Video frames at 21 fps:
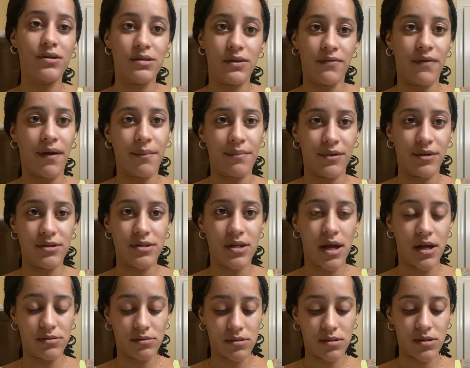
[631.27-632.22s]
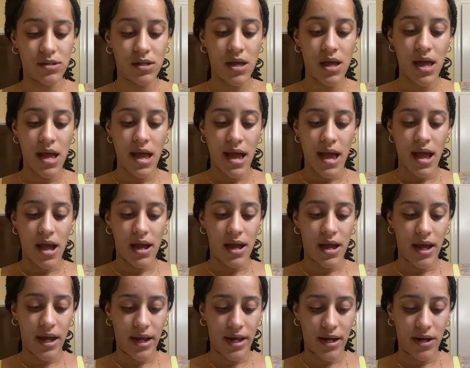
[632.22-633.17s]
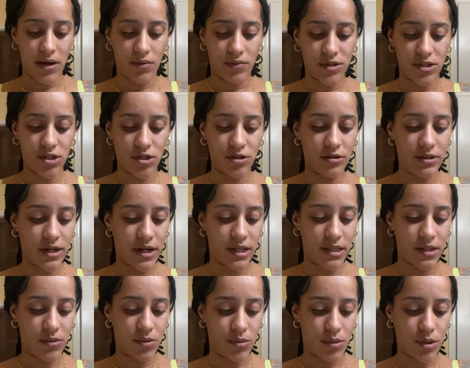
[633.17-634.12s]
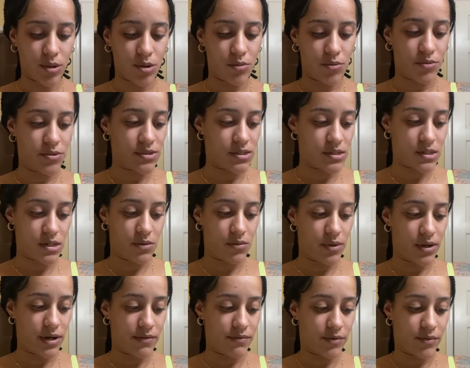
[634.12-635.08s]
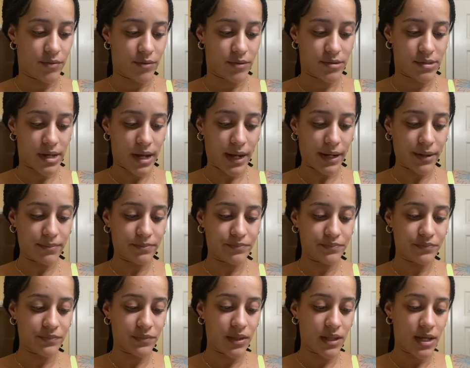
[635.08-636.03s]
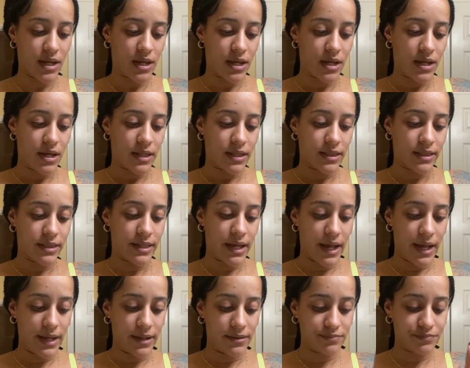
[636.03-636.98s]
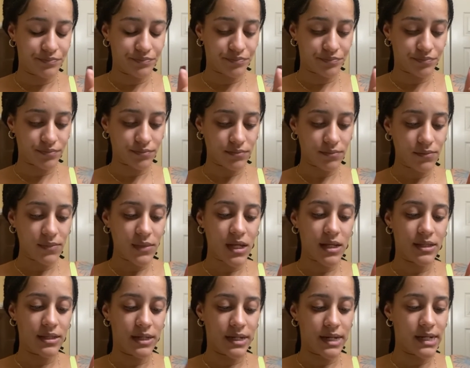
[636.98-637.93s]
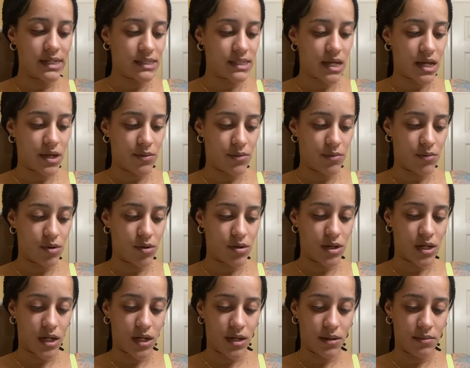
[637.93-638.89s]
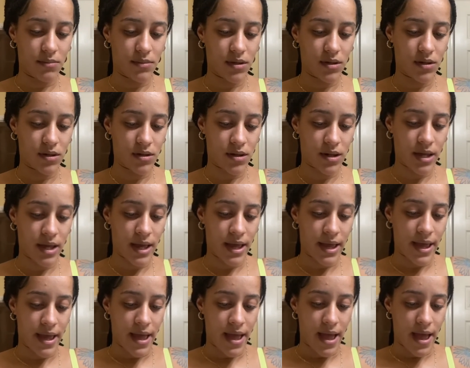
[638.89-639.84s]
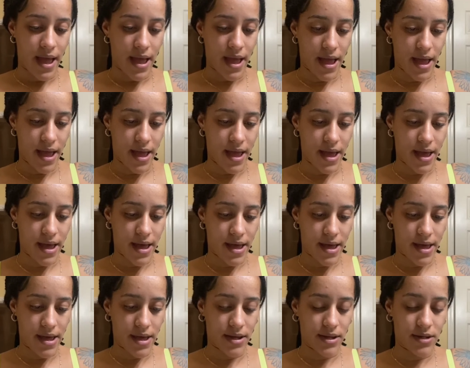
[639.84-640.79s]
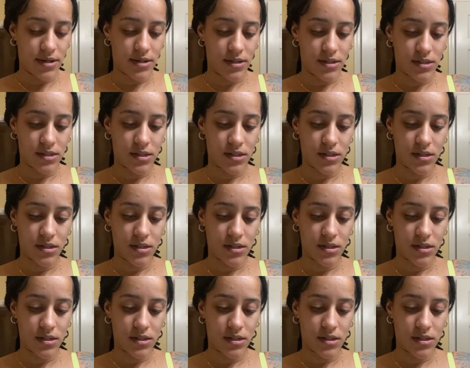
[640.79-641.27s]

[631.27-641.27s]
family's house, and we chilled there, and then we went to sleep, whatever, we were tired. Then the next day we woke up and